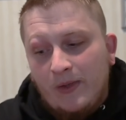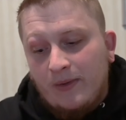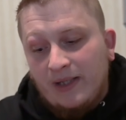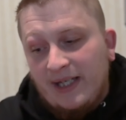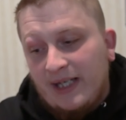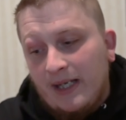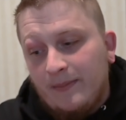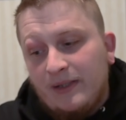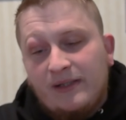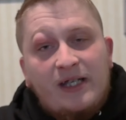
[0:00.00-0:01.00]
you can link him
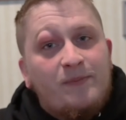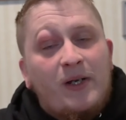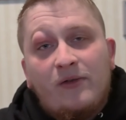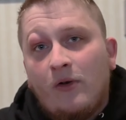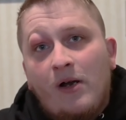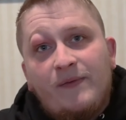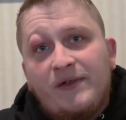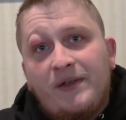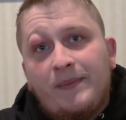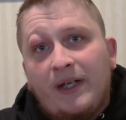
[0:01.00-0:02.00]
and the Test Panther off into
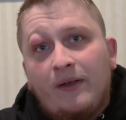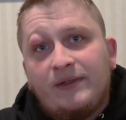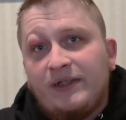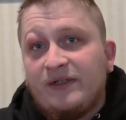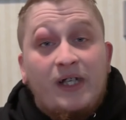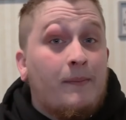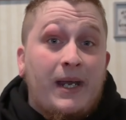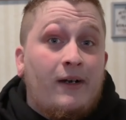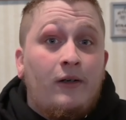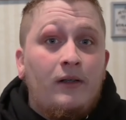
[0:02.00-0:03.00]
something else. It does not
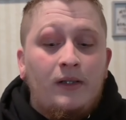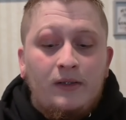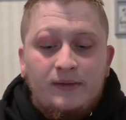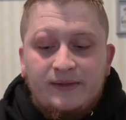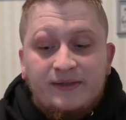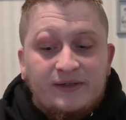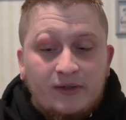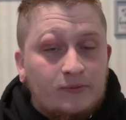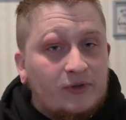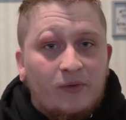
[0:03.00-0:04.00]
matter, since his
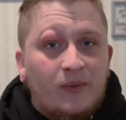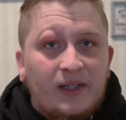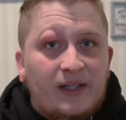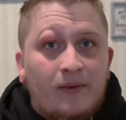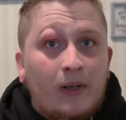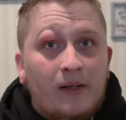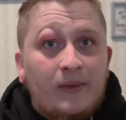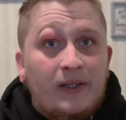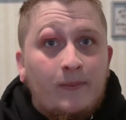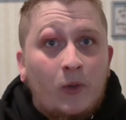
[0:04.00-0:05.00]
zones aren't really that
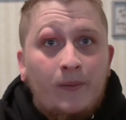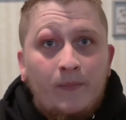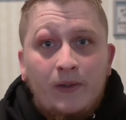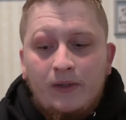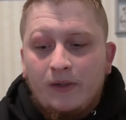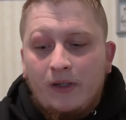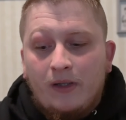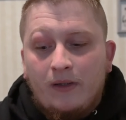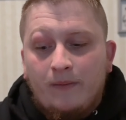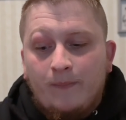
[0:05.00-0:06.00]
relevant anymore.
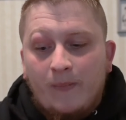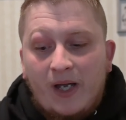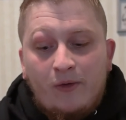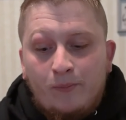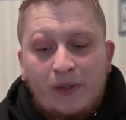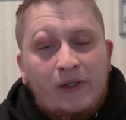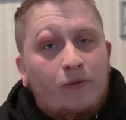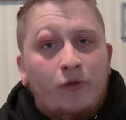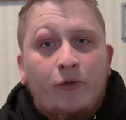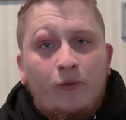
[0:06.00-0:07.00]
I don't play
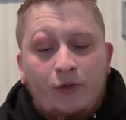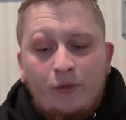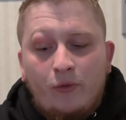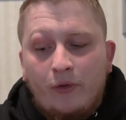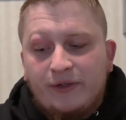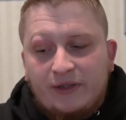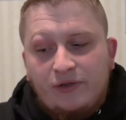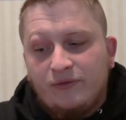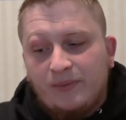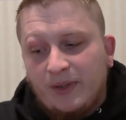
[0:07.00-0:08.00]
Unicorn because I
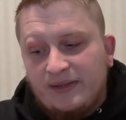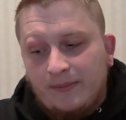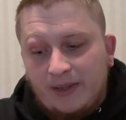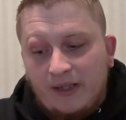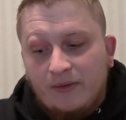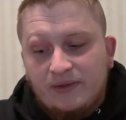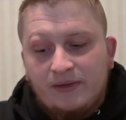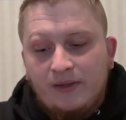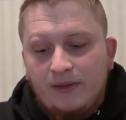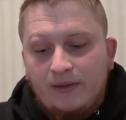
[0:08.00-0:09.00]
choose to play something else.
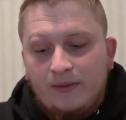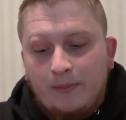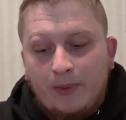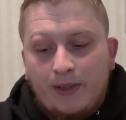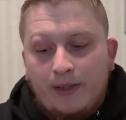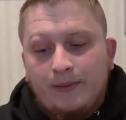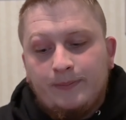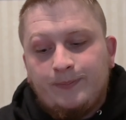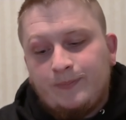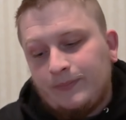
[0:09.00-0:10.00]
But
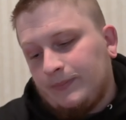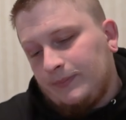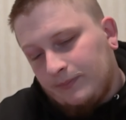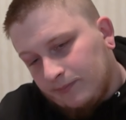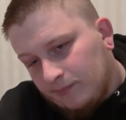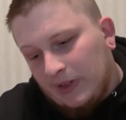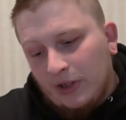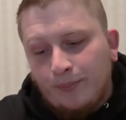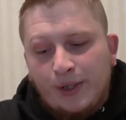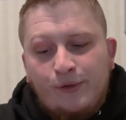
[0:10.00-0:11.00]

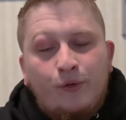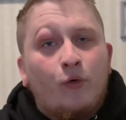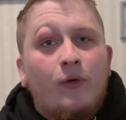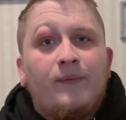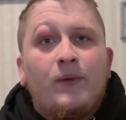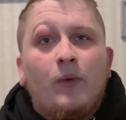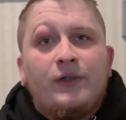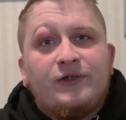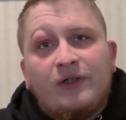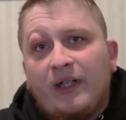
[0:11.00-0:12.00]
you can play Unicorn if you
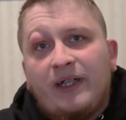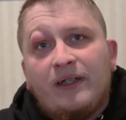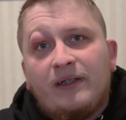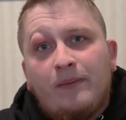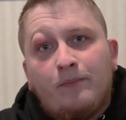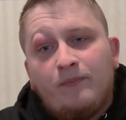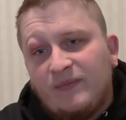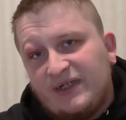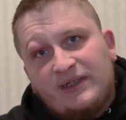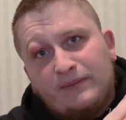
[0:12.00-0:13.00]
want, just to link it and then
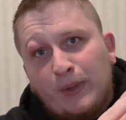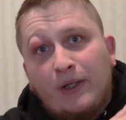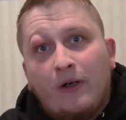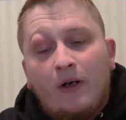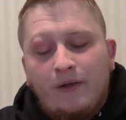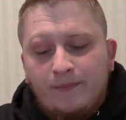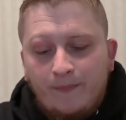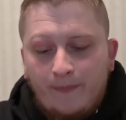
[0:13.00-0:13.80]
spin a card.